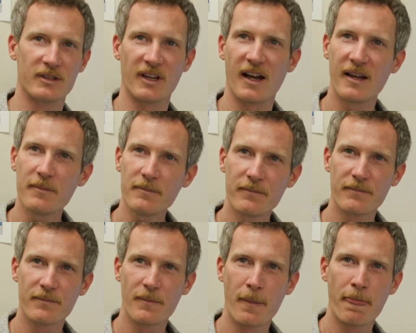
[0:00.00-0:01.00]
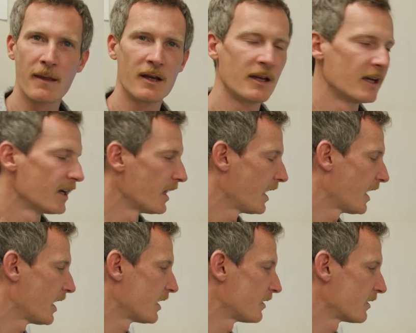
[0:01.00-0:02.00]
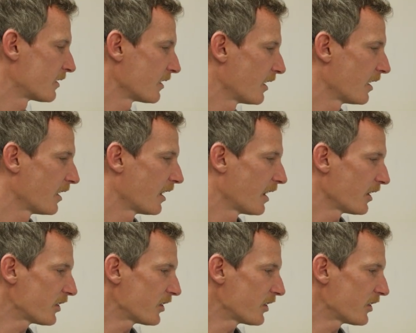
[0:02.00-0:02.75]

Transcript: time. And I